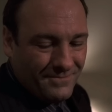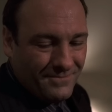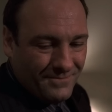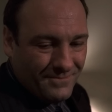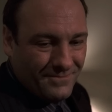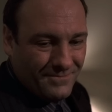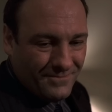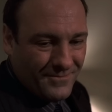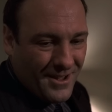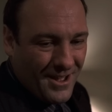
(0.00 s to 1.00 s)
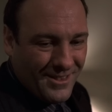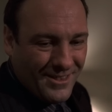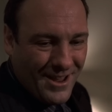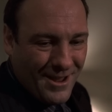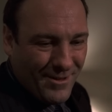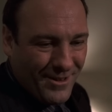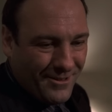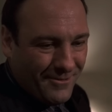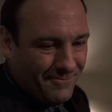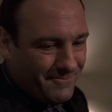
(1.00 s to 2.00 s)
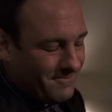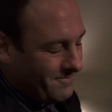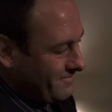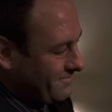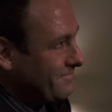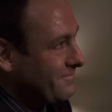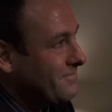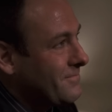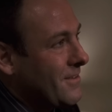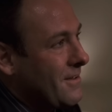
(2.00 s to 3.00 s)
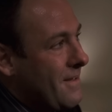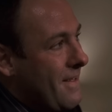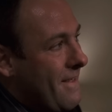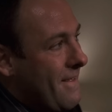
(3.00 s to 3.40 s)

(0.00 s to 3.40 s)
it's safe to say that the area in general feels haunted. This leaves